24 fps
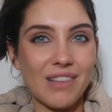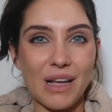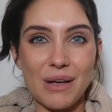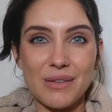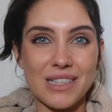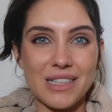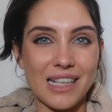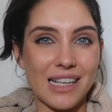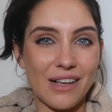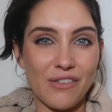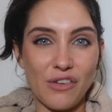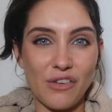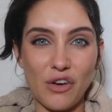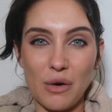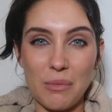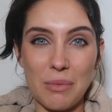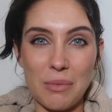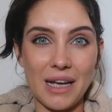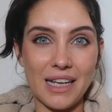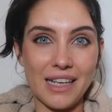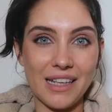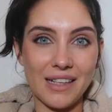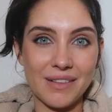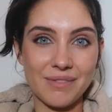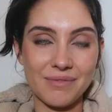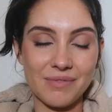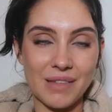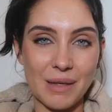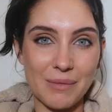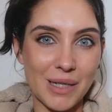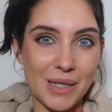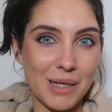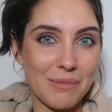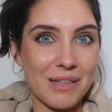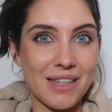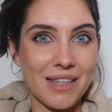I was like, I've got to buy it.
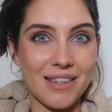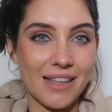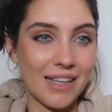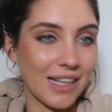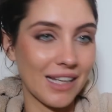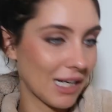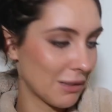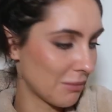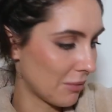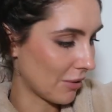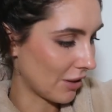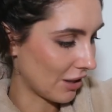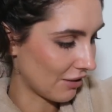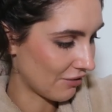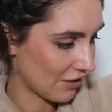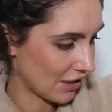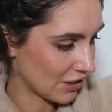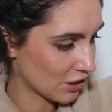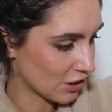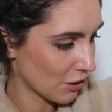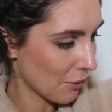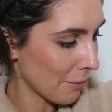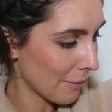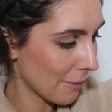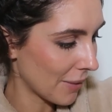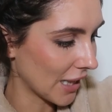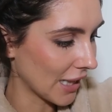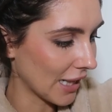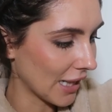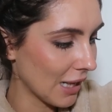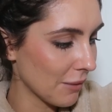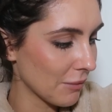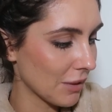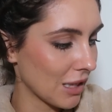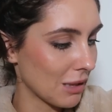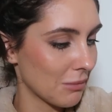I'm going to be thinking about it. If I don't buy
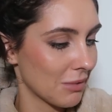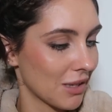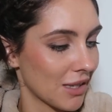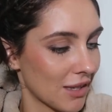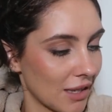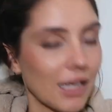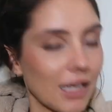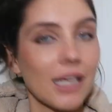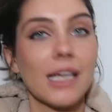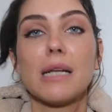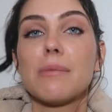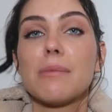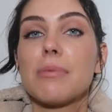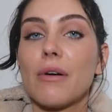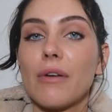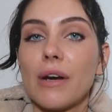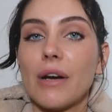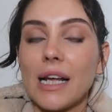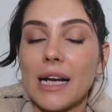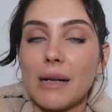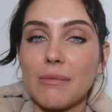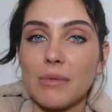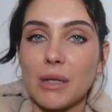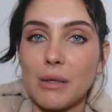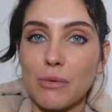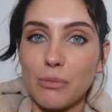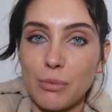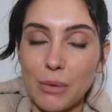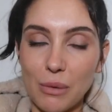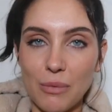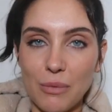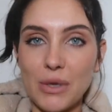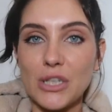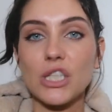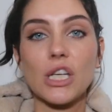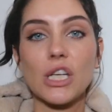it, I'm going to be thinking about it and I'm going to
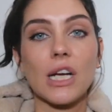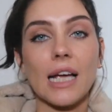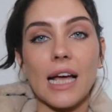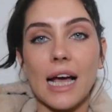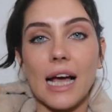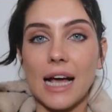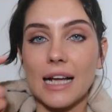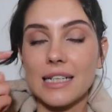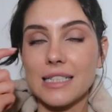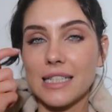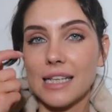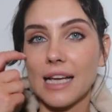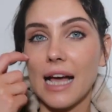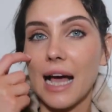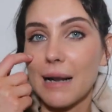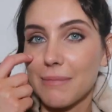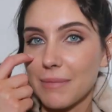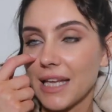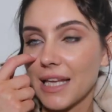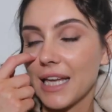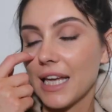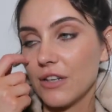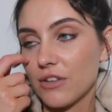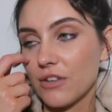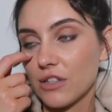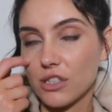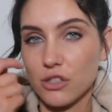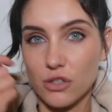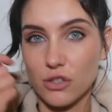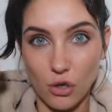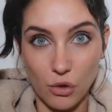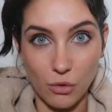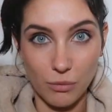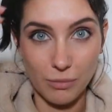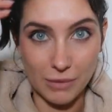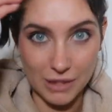be wishing I had it. And my hairdresser
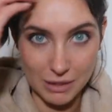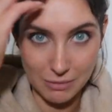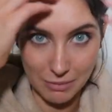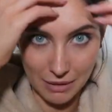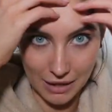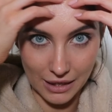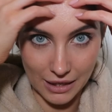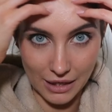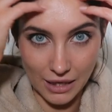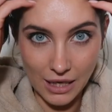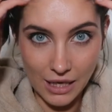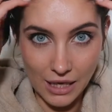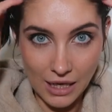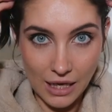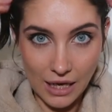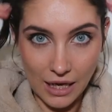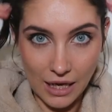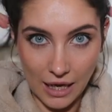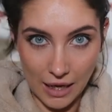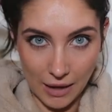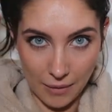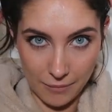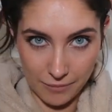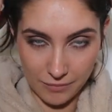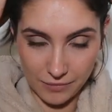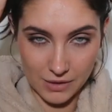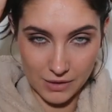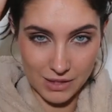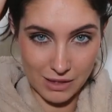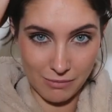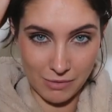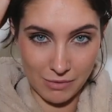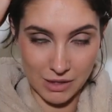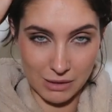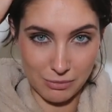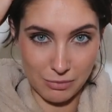told me to buy um,
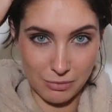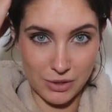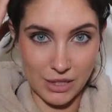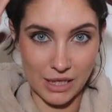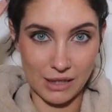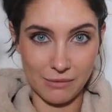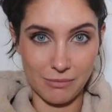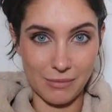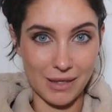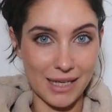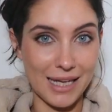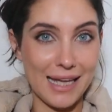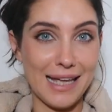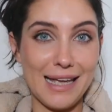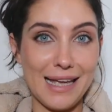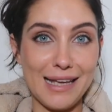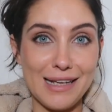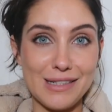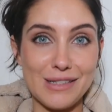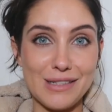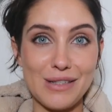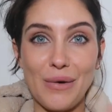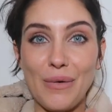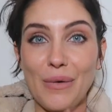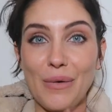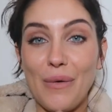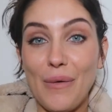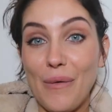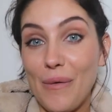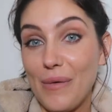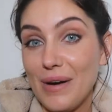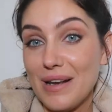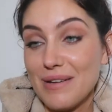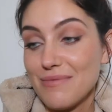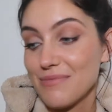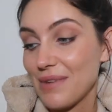something to protect my hair. So
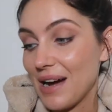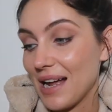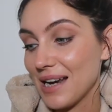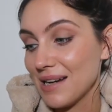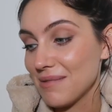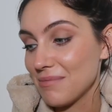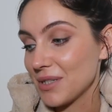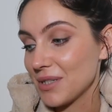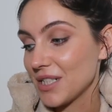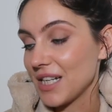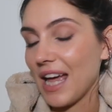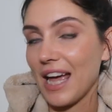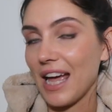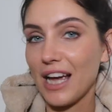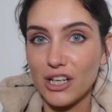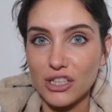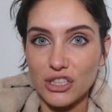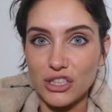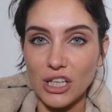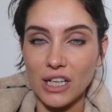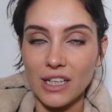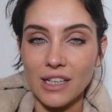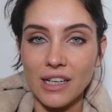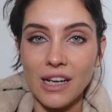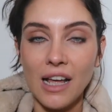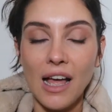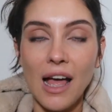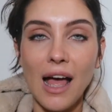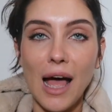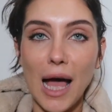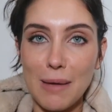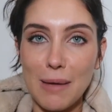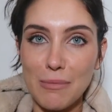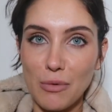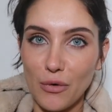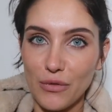all-in-one protection.
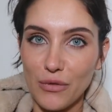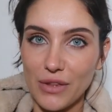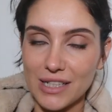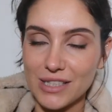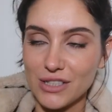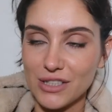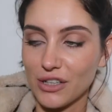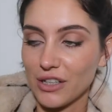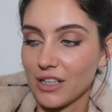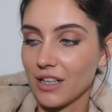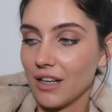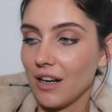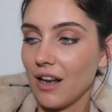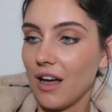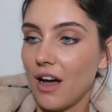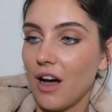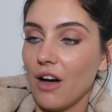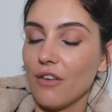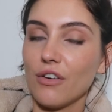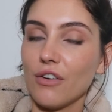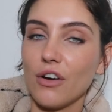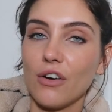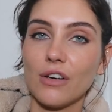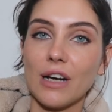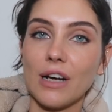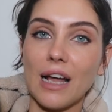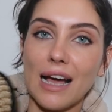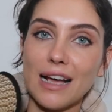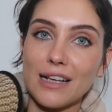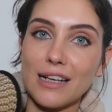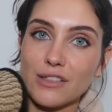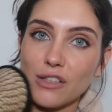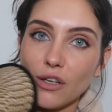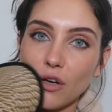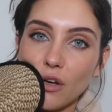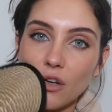I bought this, you're going to laugh, on
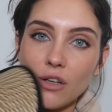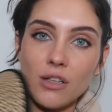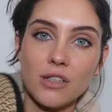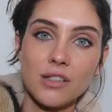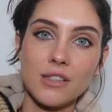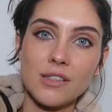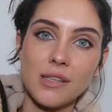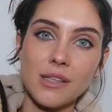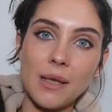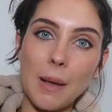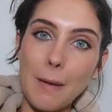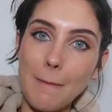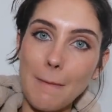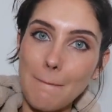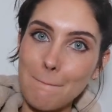ASOS.